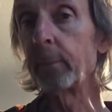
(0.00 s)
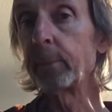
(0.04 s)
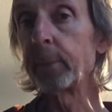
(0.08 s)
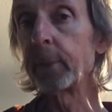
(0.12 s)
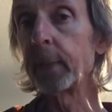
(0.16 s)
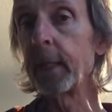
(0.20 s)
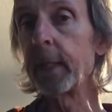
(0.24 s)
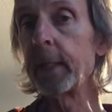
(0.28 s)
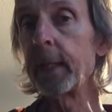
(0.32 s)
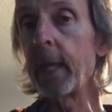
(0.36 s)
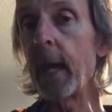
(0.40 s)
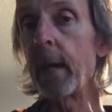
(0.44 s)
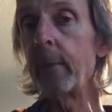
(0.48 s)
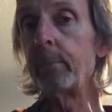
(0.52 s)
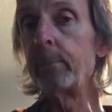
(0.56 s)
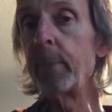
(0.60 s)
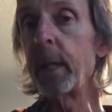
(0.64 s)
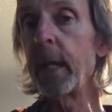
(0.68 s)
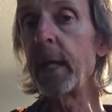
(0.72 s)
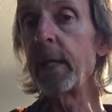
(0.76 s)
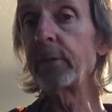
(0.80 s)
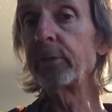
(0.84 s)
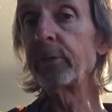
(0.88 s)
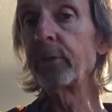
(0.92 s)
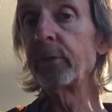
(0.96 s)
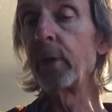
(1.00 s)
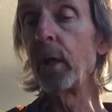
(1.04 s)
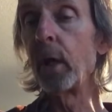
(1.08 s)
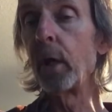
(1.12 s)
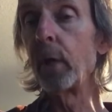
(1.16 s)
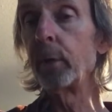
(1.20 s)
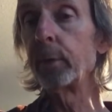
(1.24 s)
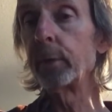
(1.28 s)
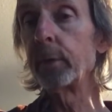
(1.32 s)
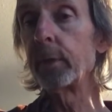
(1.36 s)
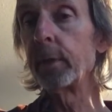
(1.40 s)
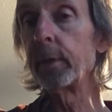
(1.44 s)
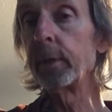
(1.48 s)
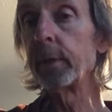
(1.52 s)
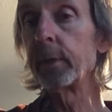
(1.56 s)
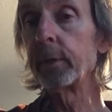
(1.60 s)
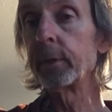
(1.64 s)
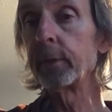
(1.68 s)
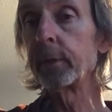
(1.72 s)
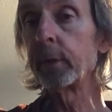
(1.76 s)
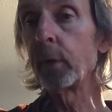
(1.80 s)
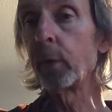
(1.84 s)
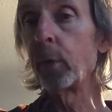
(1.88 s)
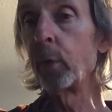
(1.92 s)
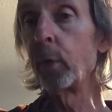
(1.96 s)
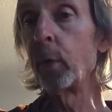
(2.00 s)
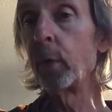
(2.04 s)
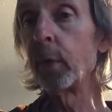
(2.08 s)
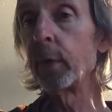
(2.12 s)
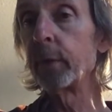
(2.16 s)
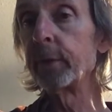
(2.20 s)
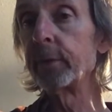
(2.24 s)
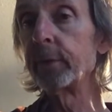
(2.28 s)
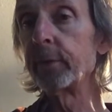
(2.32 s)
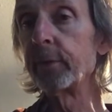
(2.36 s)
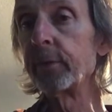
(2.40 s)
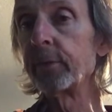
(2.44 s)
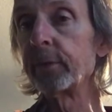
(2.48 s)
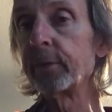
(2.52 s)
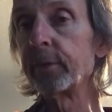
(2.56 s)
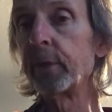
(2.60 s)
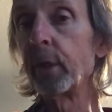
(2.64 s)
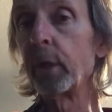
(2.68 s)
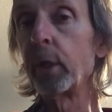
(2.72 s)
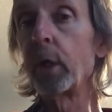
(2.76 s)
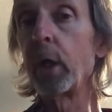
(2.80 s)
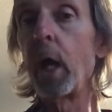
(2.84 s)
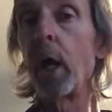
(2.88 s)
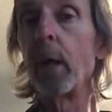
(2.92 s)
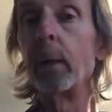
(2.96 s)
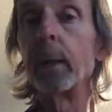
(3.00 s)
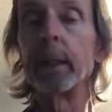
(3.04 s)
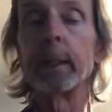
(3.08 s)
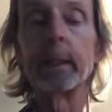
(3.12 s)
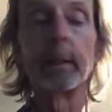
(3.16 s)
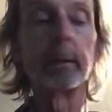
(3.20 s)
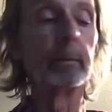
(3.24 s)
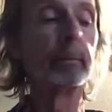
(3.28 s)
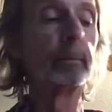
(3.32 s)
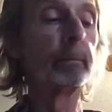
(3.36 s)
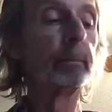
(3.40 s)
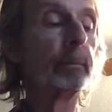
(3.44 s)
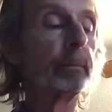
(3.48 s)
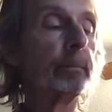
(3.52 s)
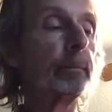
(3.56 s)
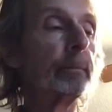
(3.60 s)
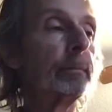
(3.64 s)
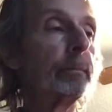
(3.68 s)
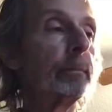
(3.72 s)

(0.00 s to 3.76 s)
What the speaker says: As I play that bass note, the chord is still going.